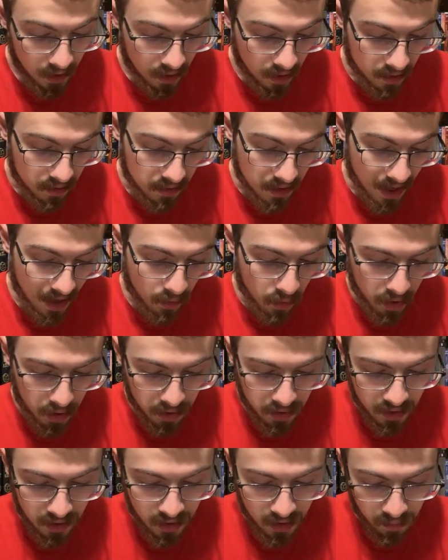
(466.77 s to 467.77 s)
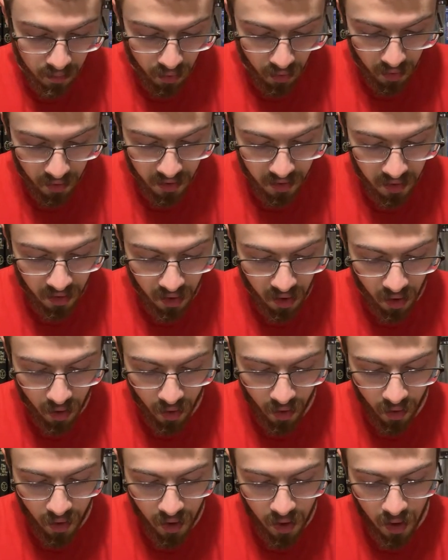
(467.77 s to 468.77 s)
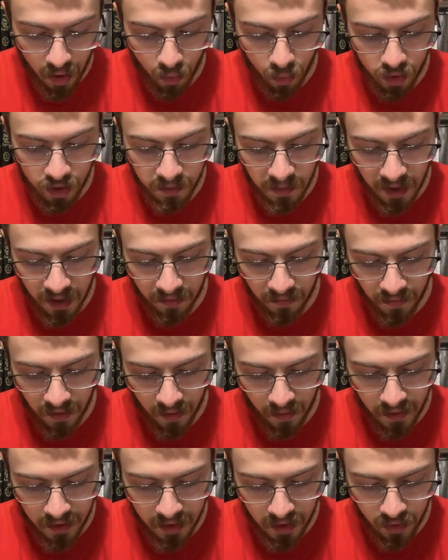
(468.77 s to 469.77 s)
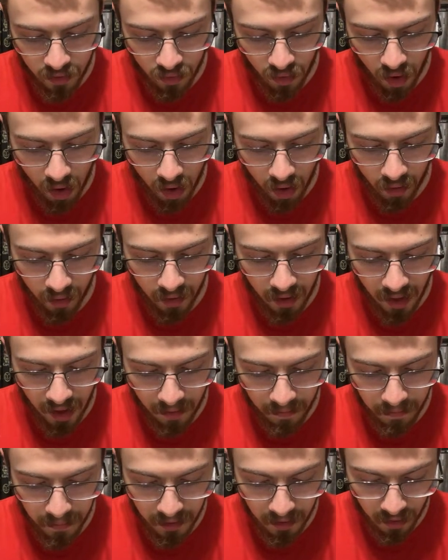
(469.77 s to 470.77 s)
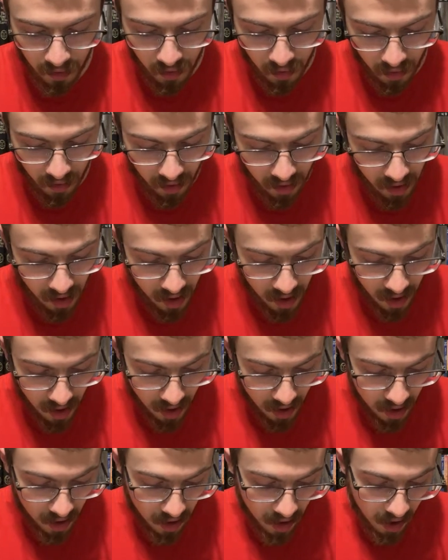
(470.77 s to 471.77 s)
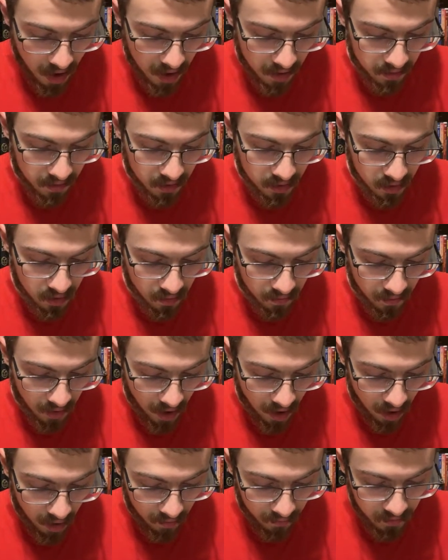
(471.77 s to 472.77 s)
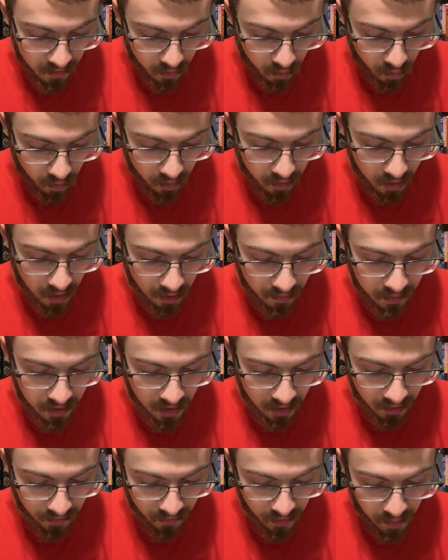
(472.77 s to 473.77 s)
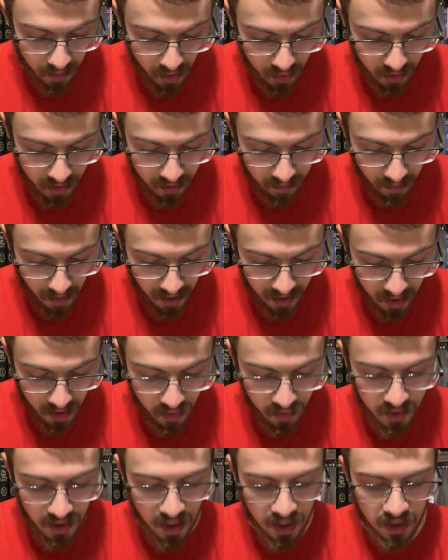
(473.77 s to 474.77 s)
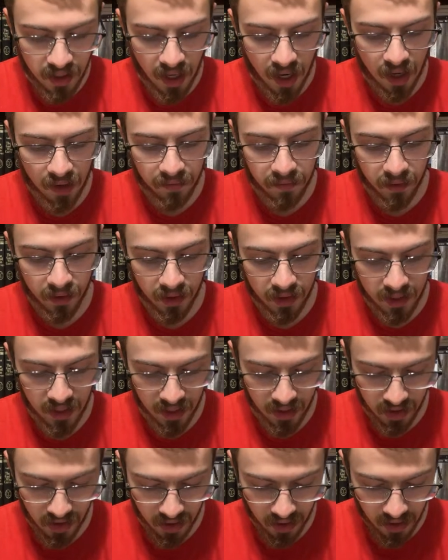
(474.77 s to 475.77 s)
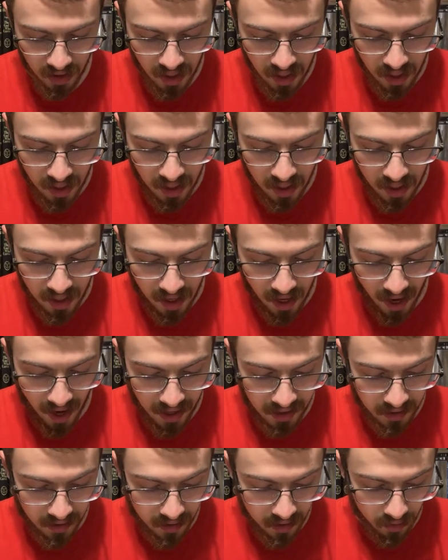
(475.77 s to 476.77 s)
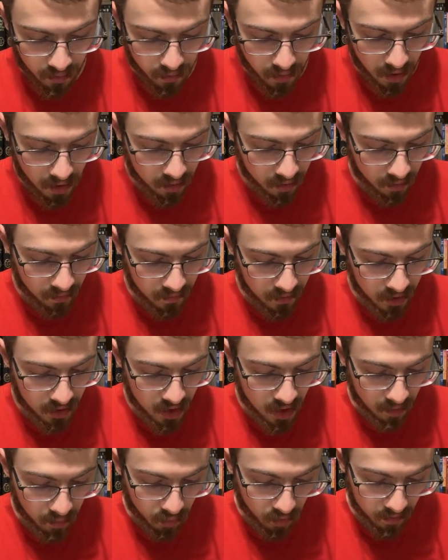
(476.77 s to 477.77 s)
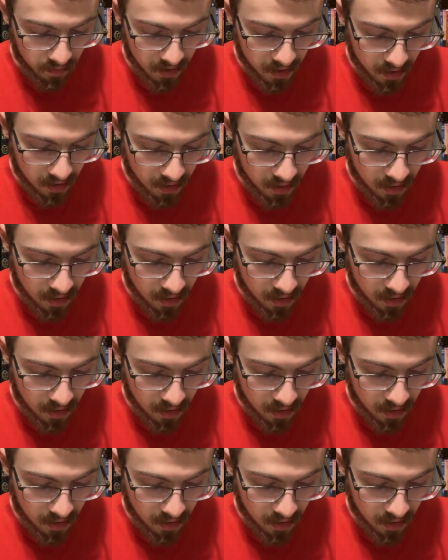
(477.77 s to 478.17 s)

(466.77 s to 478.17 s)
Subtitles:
The network that supported the car was made of very strong hempen cord, and the two valves were the object of the most minute and careful attention, as the rudder of a ship would be.